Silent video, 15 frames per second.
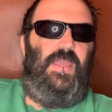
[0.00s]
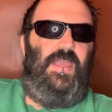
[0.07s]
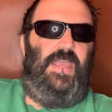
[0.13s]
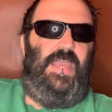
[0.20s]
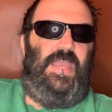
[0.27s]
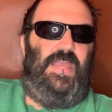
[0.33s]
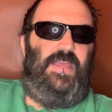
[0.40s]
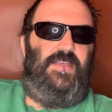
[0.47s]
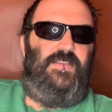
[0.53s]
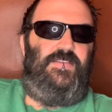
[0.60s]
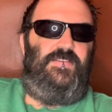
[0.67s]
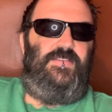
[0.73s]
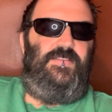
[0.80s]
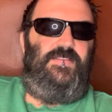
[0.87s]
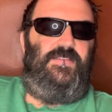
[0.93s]

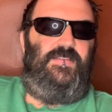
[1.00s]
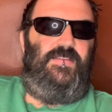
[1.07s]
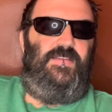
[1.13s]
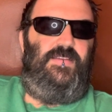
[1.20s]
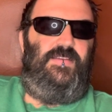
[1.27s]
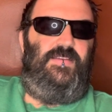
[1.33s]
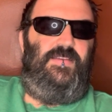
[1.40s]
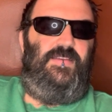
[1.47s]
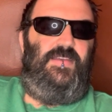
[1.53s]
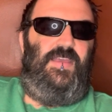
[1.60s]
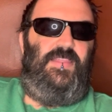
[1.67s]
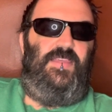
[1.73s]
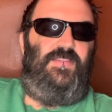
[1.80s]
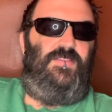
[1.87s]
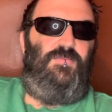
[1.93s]
And I
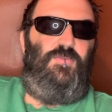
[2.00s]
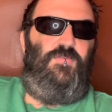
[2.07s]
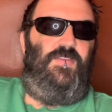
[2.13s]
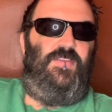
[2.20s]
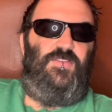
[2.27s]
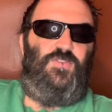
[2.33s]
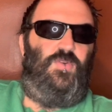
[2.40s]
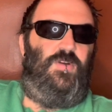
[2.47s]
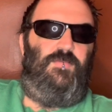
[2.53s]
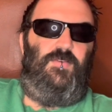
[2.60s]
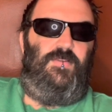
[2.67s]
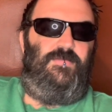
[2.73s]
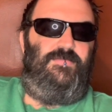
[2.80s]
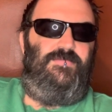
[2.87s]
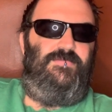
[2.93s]
think the movie is
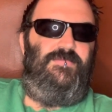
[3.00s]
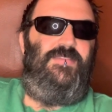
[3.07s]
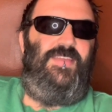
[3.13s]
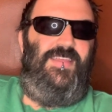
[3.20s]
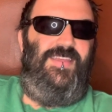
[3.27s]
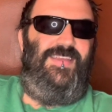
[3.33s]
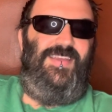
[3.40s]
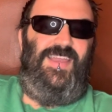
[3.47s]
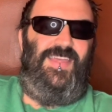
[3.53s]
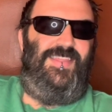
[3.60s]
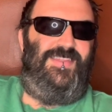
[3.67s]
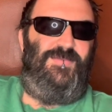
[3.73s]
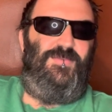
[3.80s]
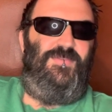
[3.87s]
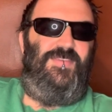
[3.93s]
adorable. I
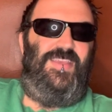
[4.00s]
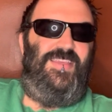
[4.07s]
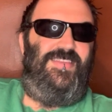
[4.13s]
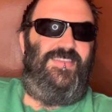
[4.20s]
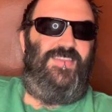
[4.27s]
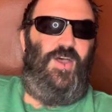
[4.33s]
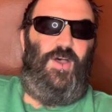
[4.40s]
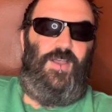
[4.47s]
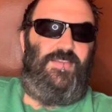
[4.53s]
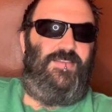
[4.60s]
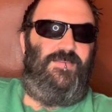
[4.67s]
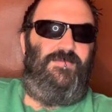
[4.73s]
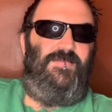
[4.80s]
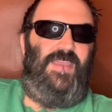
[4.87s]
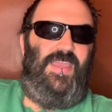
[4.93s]
think the movie is
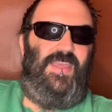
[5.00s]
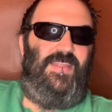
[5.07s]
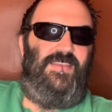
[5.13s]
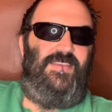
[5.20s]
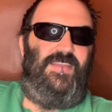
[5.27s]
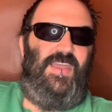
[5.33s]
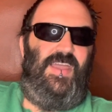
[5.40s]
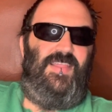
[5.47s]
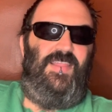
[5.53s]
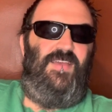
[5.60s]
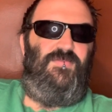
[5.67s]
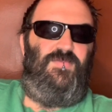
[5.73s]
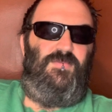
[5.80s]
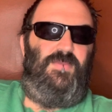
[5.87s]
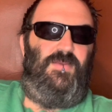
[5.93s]
awesome. And I
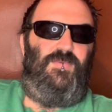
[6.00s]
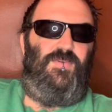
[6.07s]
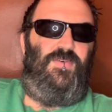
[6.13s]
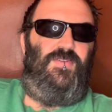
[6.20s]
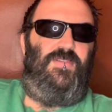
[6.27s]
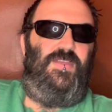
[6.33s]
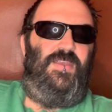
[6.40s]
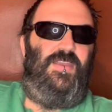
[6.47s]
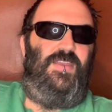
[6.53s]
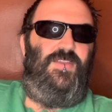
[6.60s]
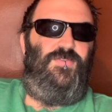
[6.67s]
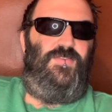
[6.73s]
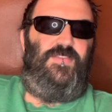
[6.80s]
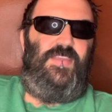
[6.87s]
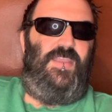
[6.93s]
love when people
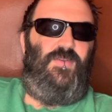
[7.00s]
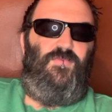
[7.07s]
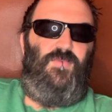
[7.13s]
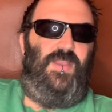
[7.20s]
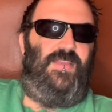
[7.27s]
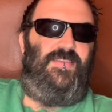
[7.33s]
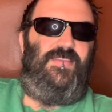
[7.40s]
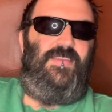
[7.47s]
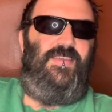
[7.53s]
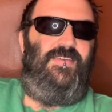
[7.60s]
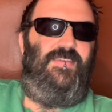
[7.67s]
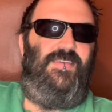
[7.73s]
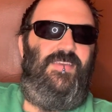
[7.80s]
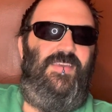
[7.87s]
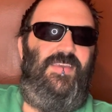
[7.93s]
just take a risk.
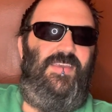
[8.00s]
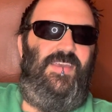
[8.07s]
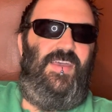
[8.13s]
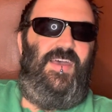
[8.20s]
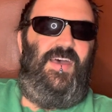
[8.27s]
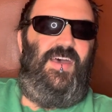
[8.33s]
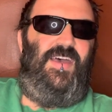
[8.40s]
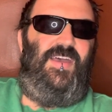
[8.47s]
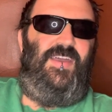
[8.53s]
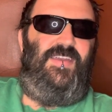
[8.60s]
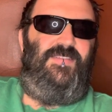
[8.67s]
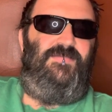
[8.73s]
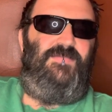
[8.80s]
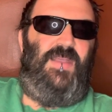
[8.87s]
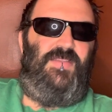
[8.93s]

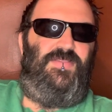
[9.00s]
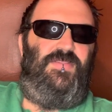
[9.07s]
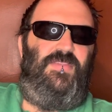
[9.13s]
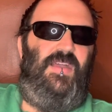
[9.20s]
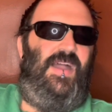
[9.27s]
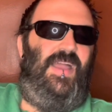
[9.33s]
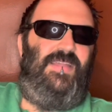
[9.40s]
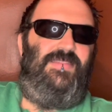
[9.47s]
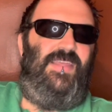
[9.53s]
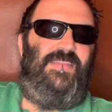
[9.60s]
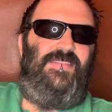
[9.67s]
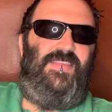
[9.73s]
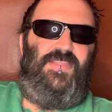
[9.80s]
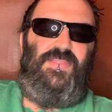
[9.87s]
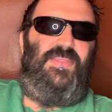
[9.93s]
I'd like
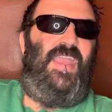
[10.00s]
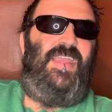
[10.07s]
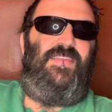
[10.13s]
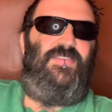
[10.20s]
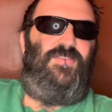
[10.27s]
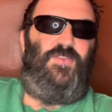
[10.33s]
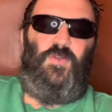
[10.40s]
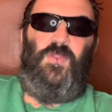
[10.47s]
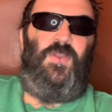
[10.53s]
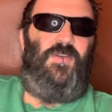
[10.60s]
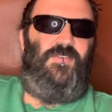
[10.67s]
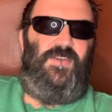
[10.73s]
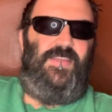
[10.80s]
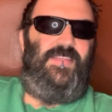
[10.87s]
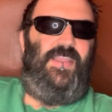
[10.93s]
to thank
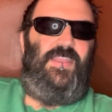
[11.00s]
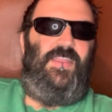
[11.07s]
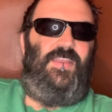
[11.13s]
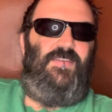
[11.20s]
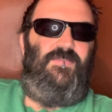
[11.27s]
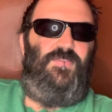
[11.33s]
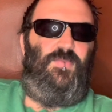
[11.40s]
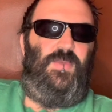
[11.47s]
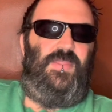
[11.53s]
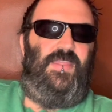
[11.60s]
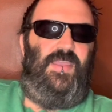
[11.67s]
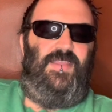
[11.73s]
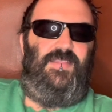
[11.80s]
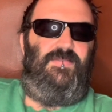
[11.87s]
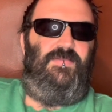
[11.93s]
studio executives when
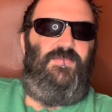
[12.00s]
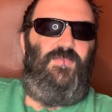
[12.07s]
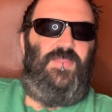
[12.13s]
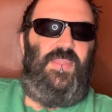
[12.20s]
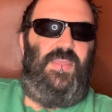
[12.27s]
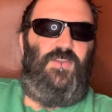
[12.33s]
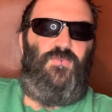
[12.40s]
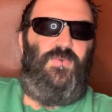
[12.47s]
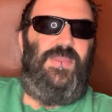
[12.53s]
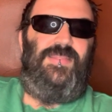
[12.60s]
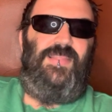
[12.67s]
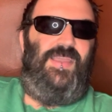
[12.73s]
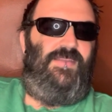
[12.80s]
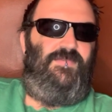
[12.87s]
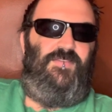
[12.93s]
they
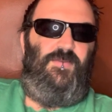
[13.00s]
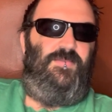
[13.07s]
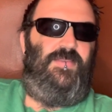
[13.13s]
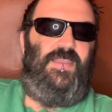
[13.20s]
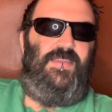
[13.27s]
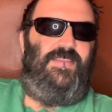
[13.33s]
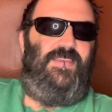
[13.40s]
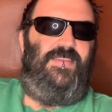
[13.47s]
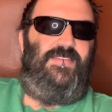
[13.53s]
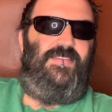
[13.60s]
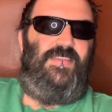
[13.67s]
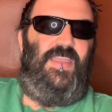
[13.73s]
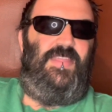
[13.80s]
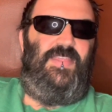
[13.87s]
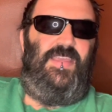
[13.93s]
greenlight films like this
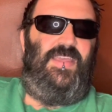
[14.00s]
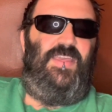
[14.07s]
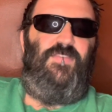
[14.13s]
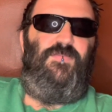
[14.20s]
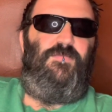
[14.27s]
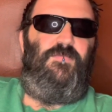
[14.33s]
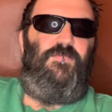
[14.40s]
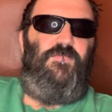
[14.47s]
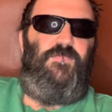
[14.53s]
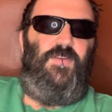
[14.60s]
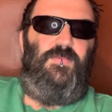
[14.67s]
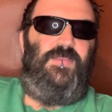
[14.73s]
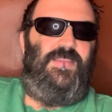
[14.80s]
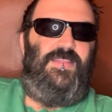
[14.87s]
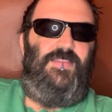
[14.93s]
and they give
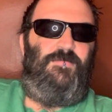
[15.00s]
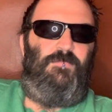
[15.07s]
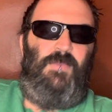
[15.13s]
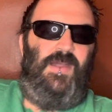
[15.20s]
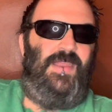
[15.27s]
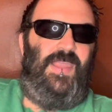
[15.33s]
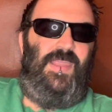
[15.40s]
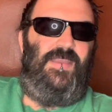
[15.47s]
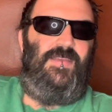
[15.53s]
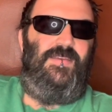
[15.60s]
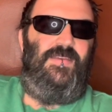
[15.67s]
films like this money.